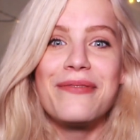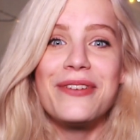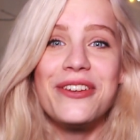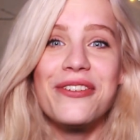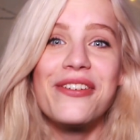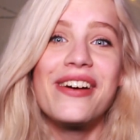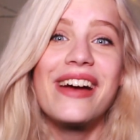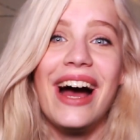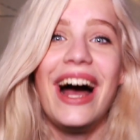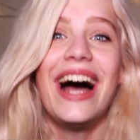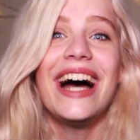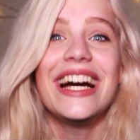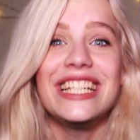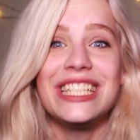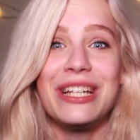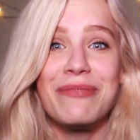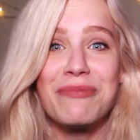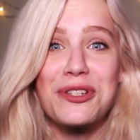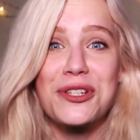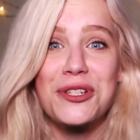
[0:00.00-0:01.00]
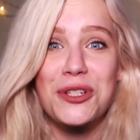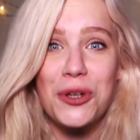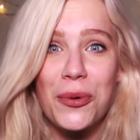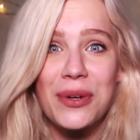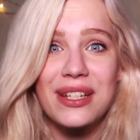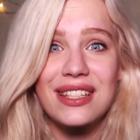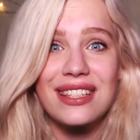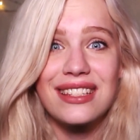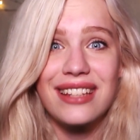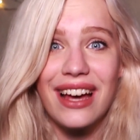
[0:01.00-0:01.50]
But you guys, I'm
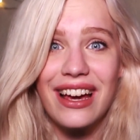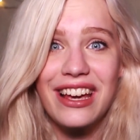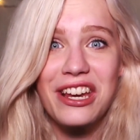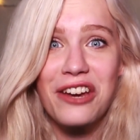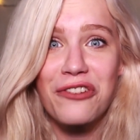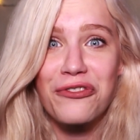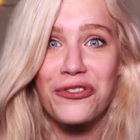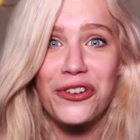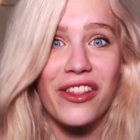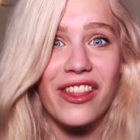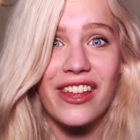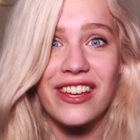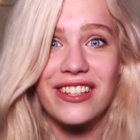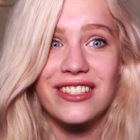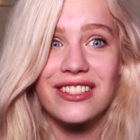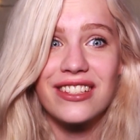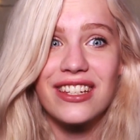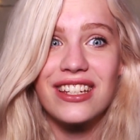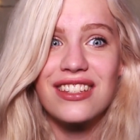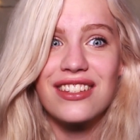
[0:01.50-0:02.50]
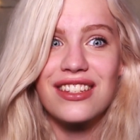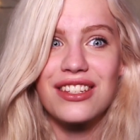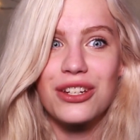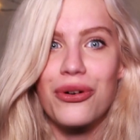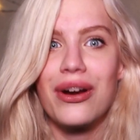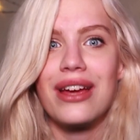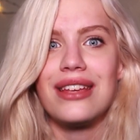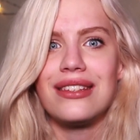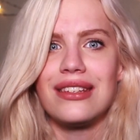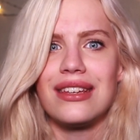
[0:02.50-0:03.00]
so excited for this. It's
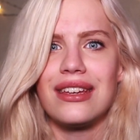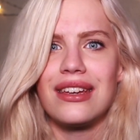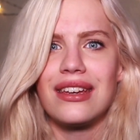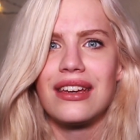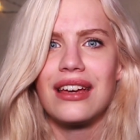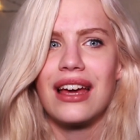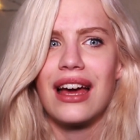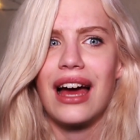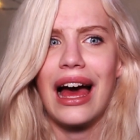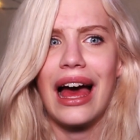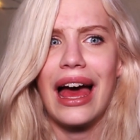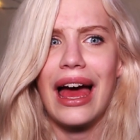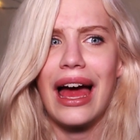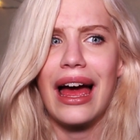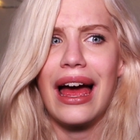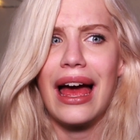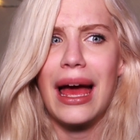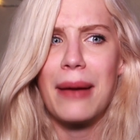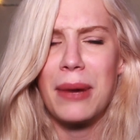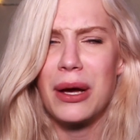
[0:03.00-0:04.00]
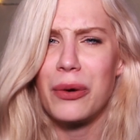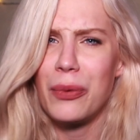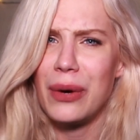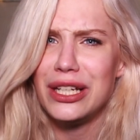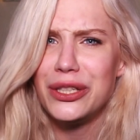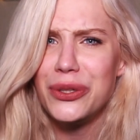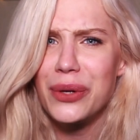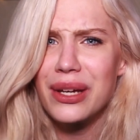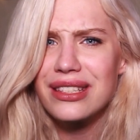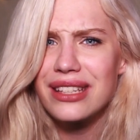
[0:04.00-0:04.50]
crazy. Am I
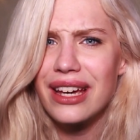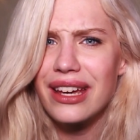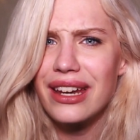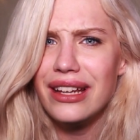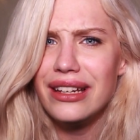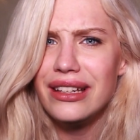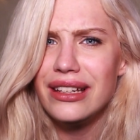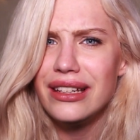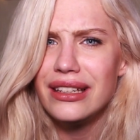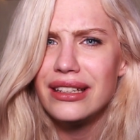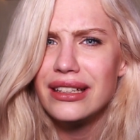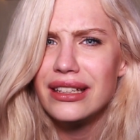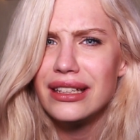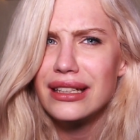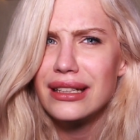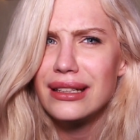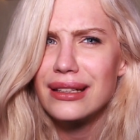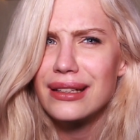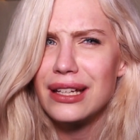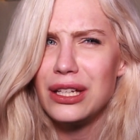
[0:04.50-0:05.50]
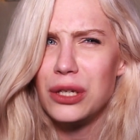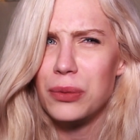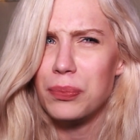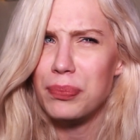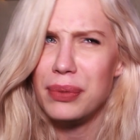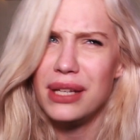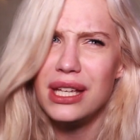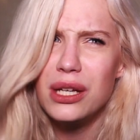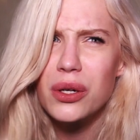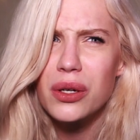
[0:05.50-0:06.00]
way too excited? Can you
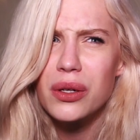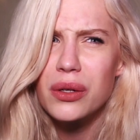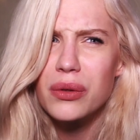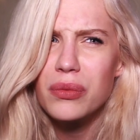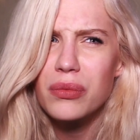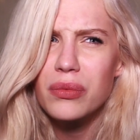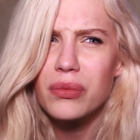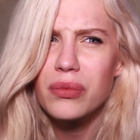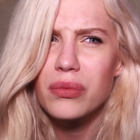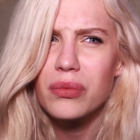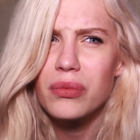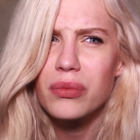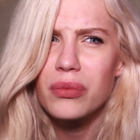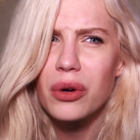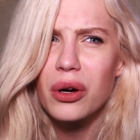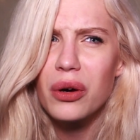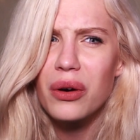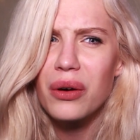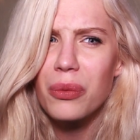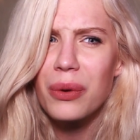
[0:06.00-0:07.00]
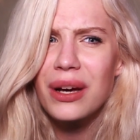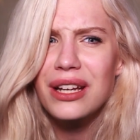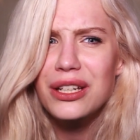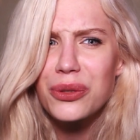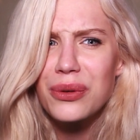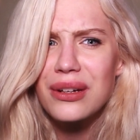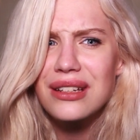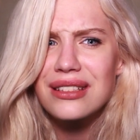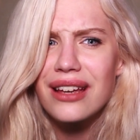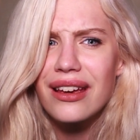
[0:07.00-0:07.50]
be way
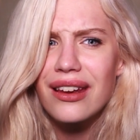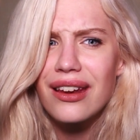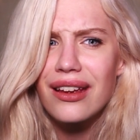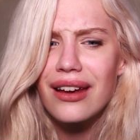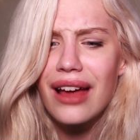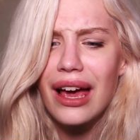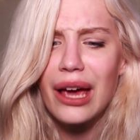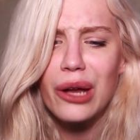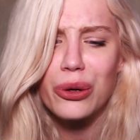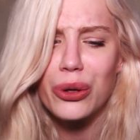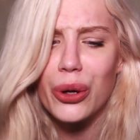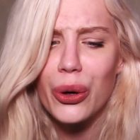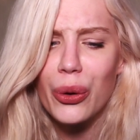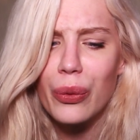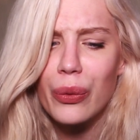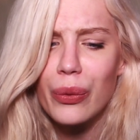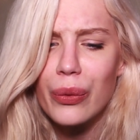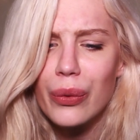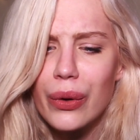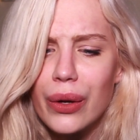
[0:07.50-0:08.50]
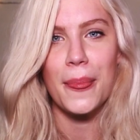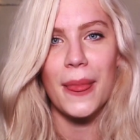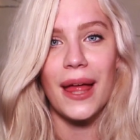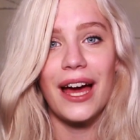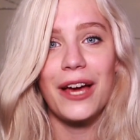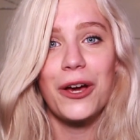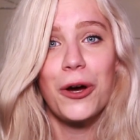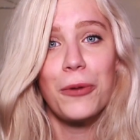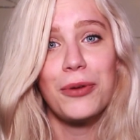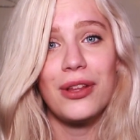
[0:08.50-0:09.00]
too excited? I don't know.
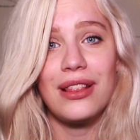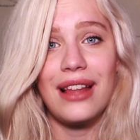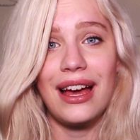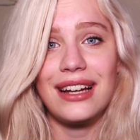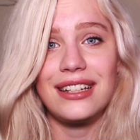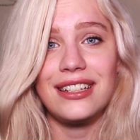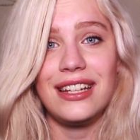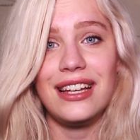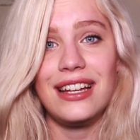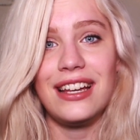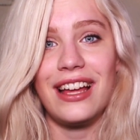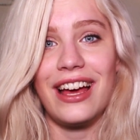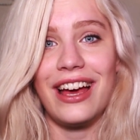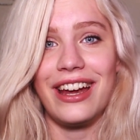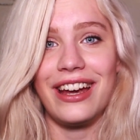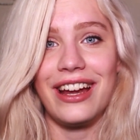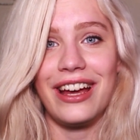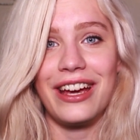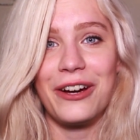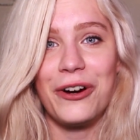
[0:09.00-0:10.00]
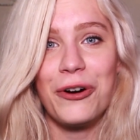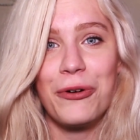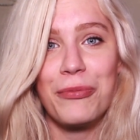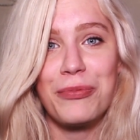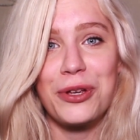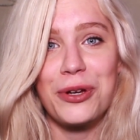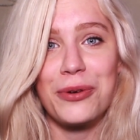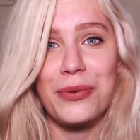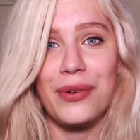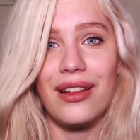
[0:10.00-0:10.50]
I hope you liked it and I
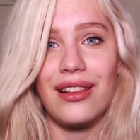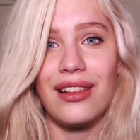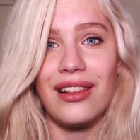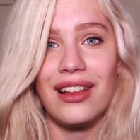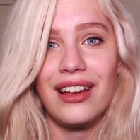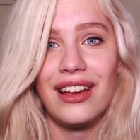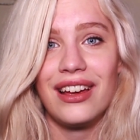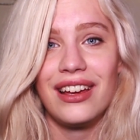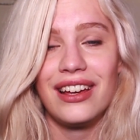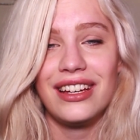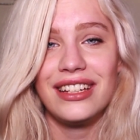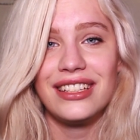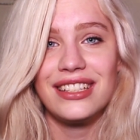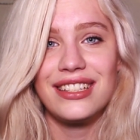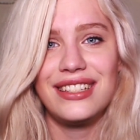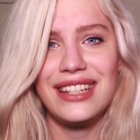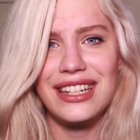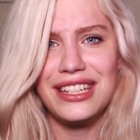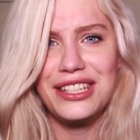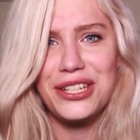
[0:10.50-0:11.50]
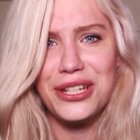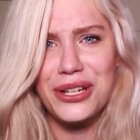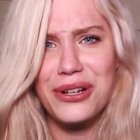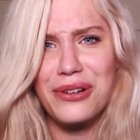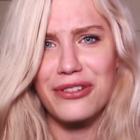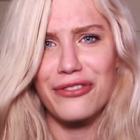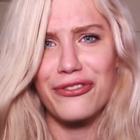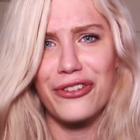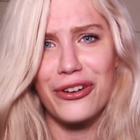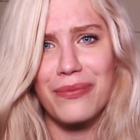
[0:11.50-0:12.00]
hope you will stay
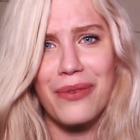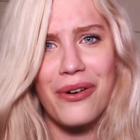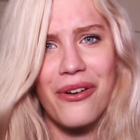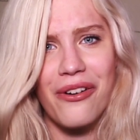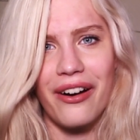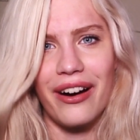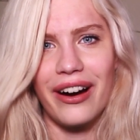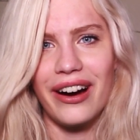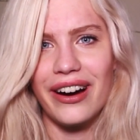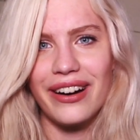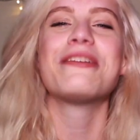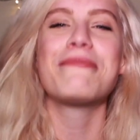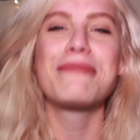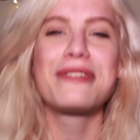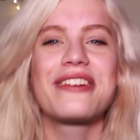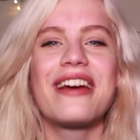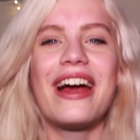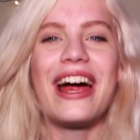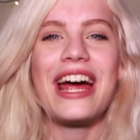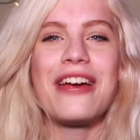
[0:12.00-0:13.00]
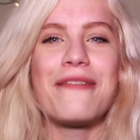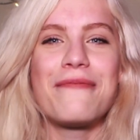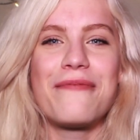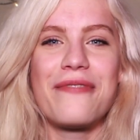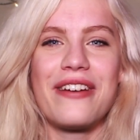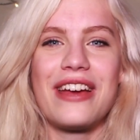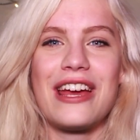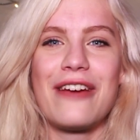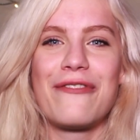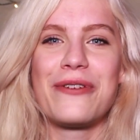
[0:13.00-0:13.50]
tuned for more.
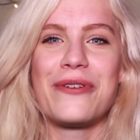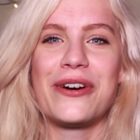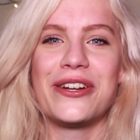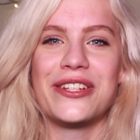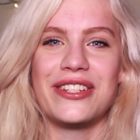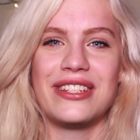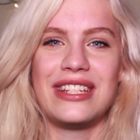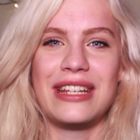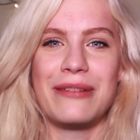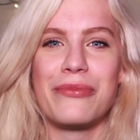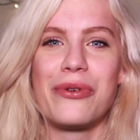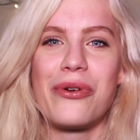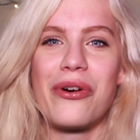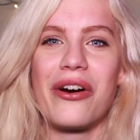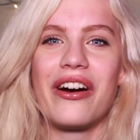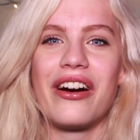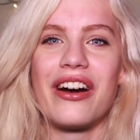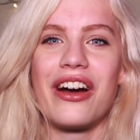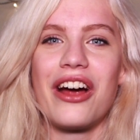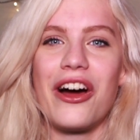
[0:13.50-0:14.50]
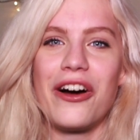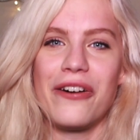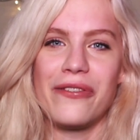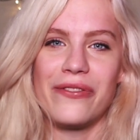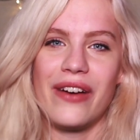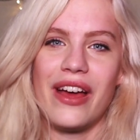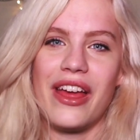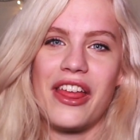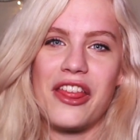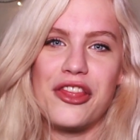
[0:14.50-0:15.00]
Subscribe if you want to see more
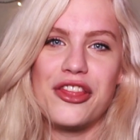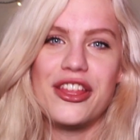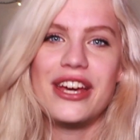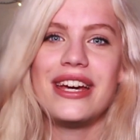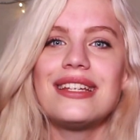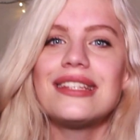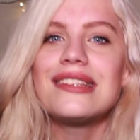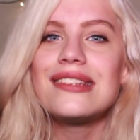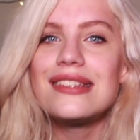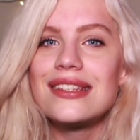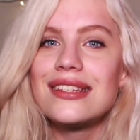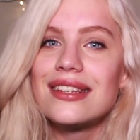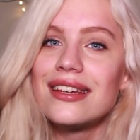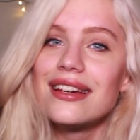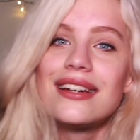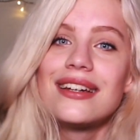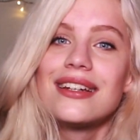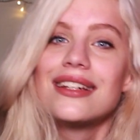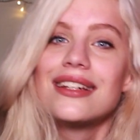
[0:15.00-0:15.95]
of this.